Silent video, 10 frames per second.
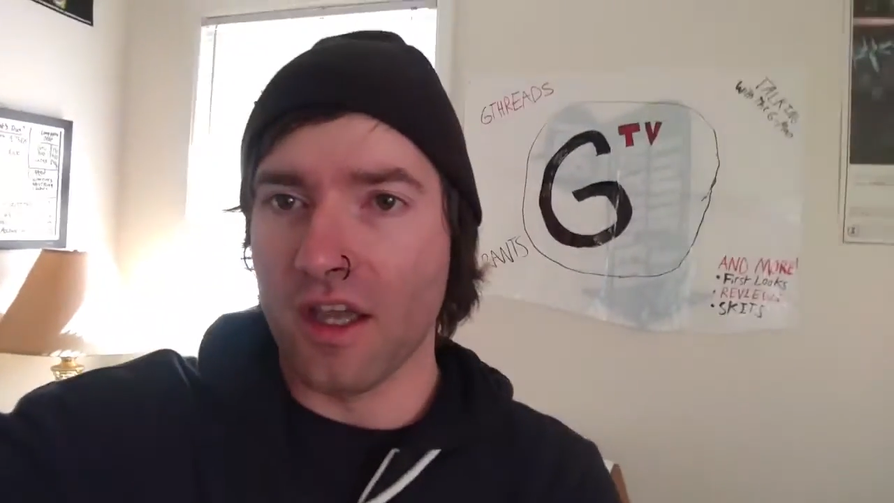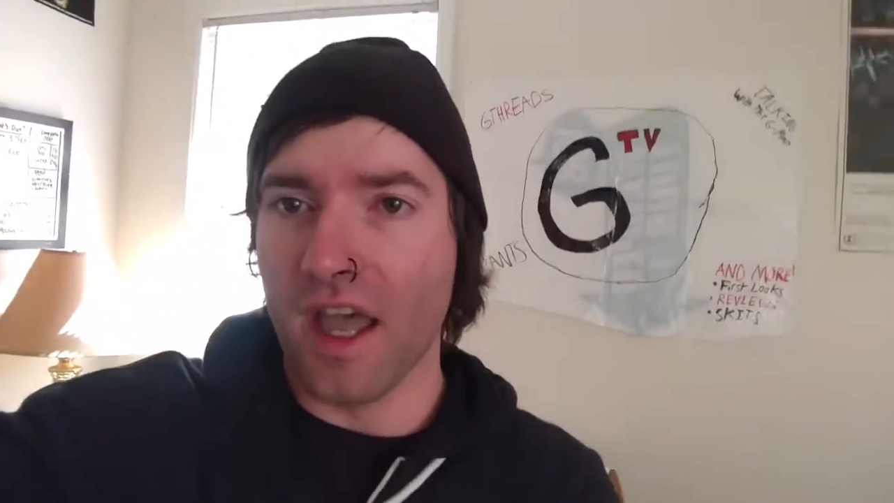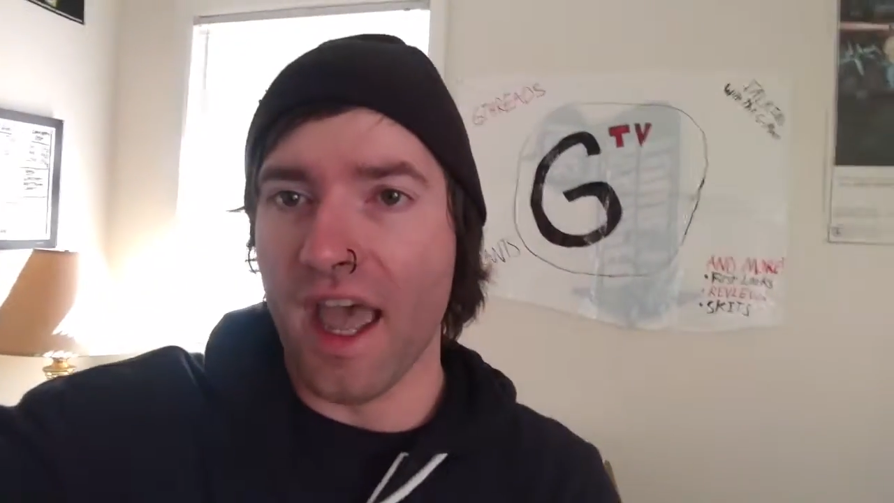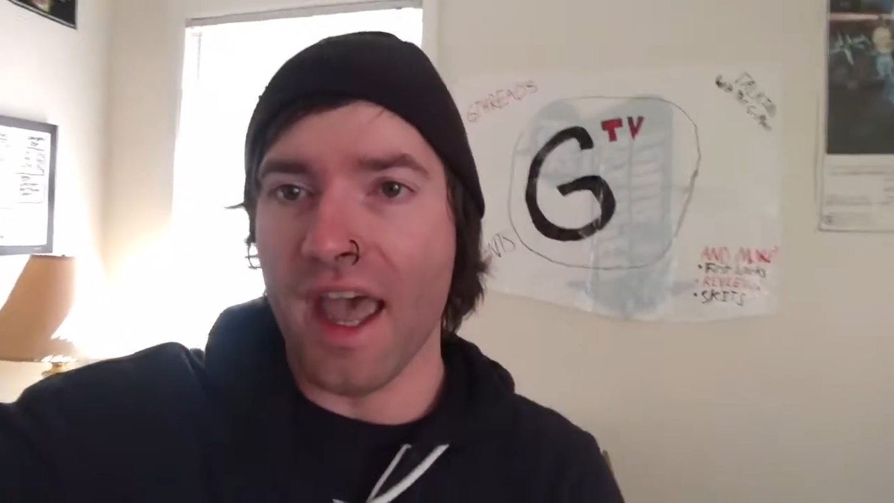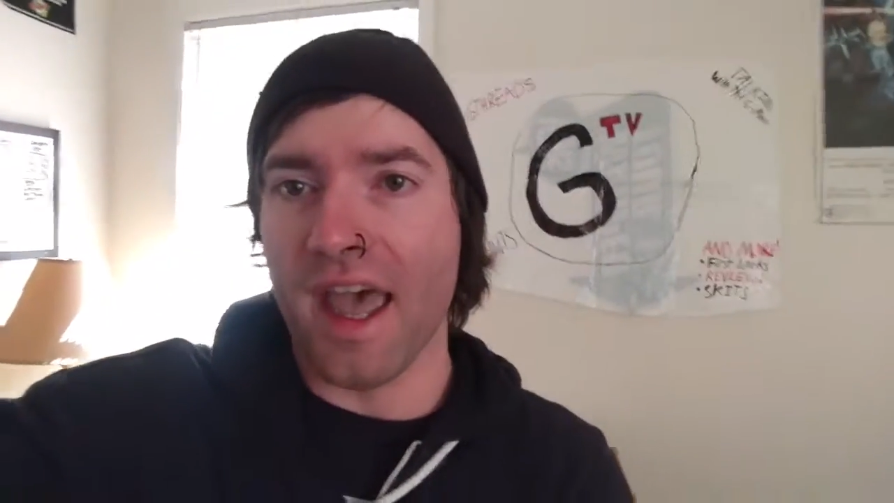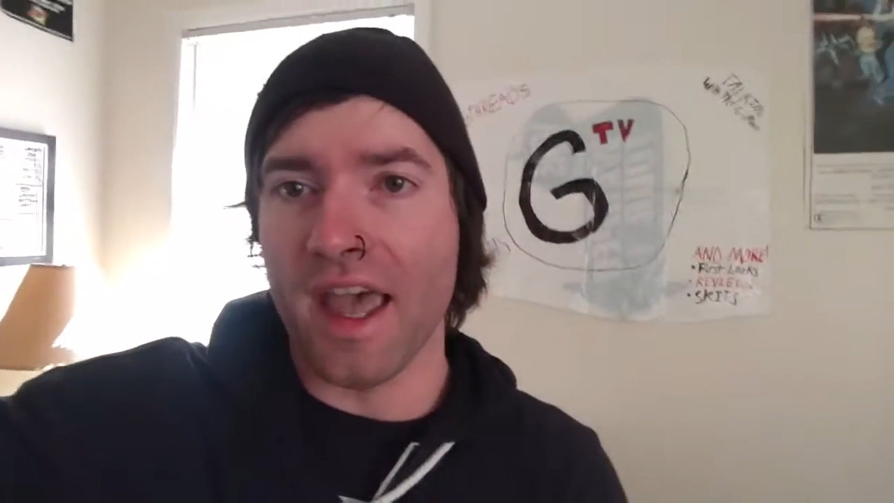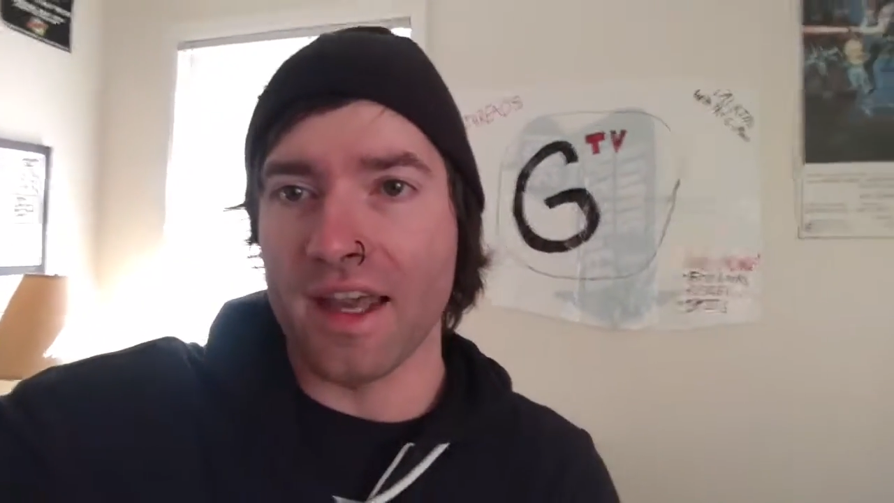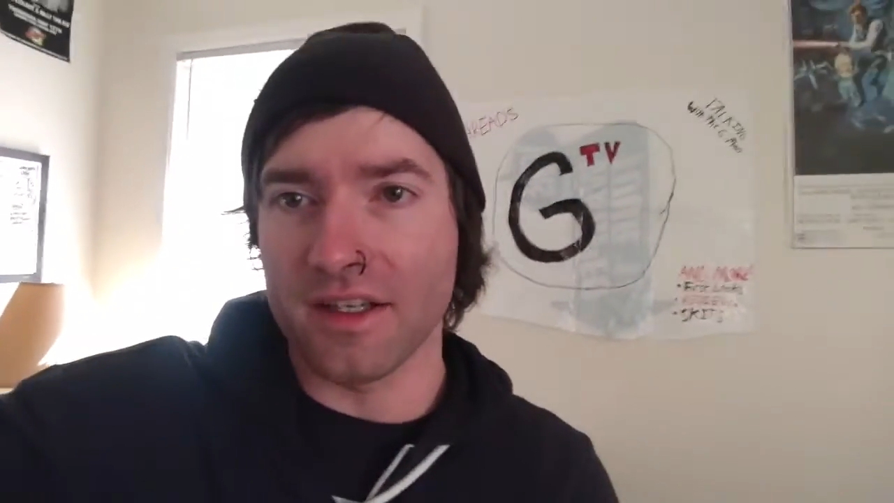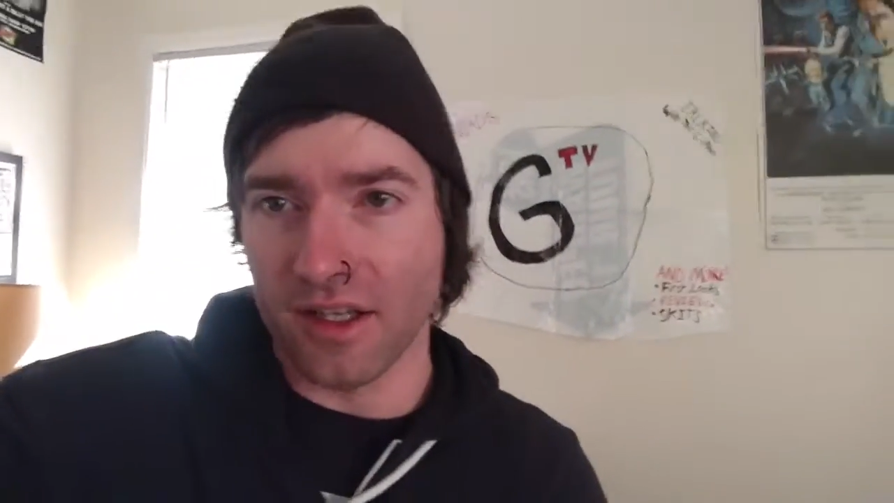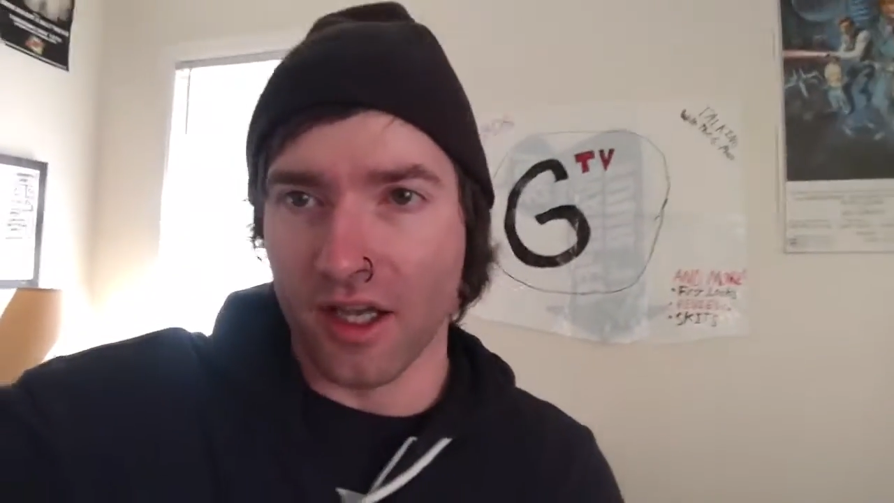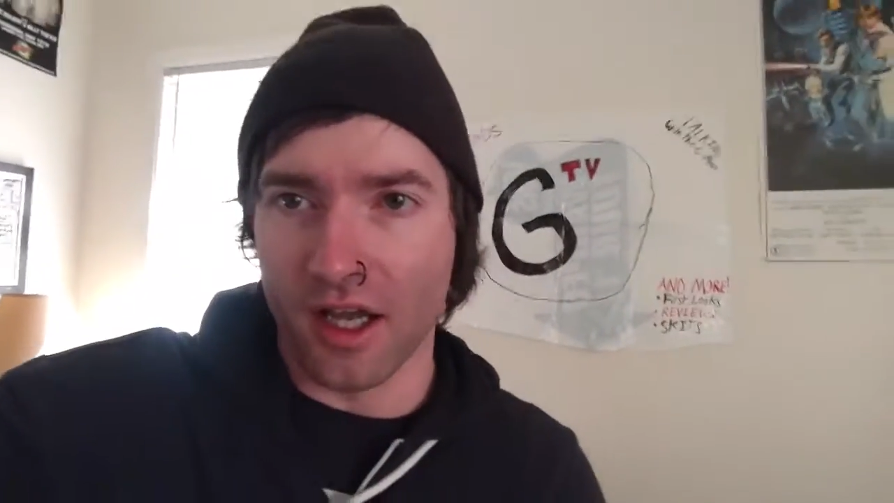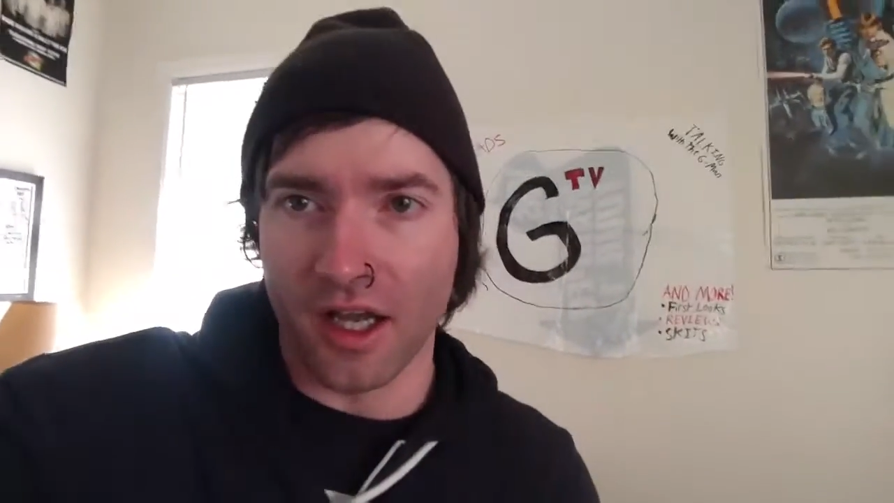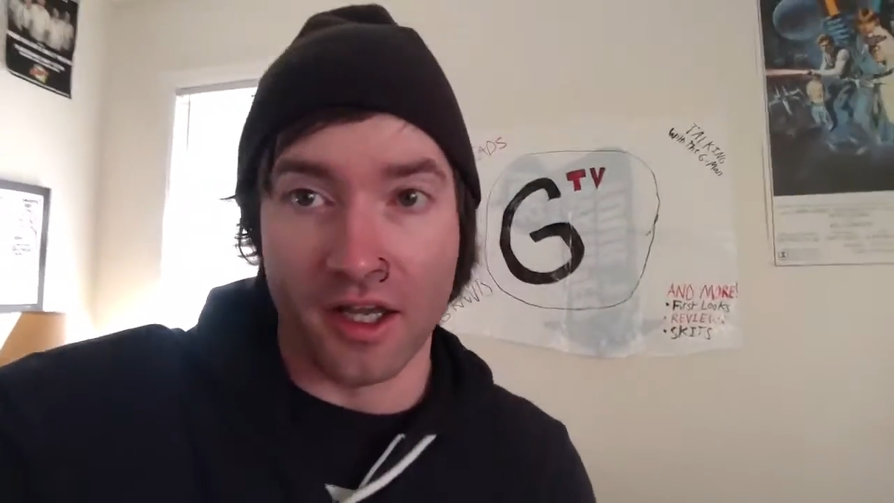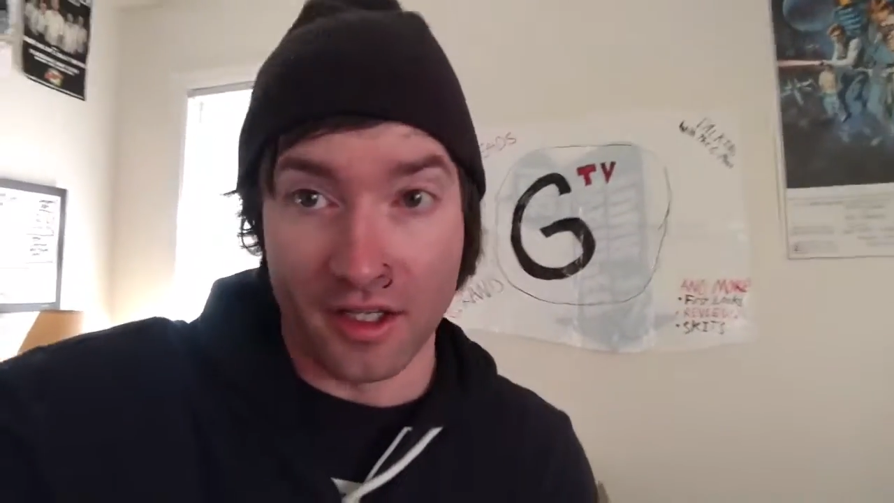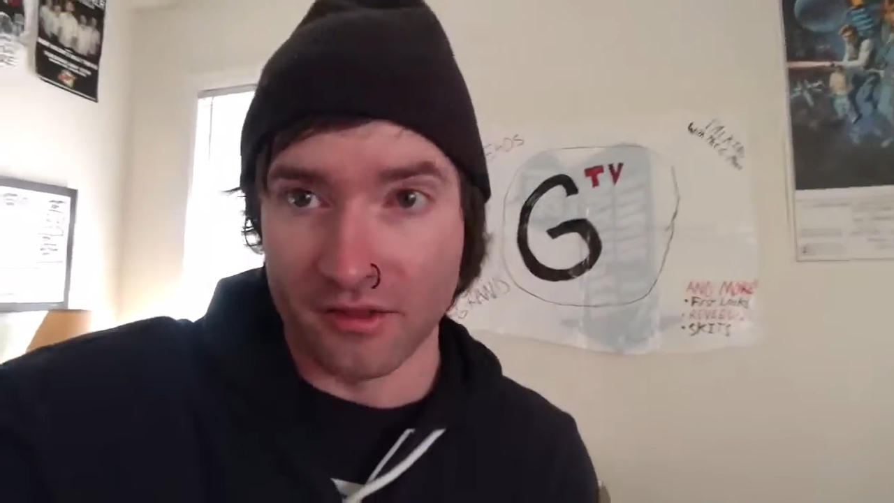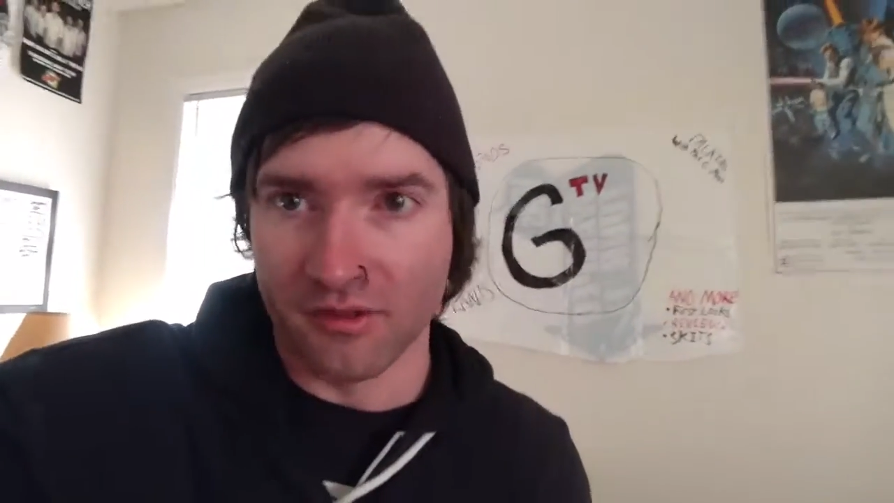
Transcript: and uh,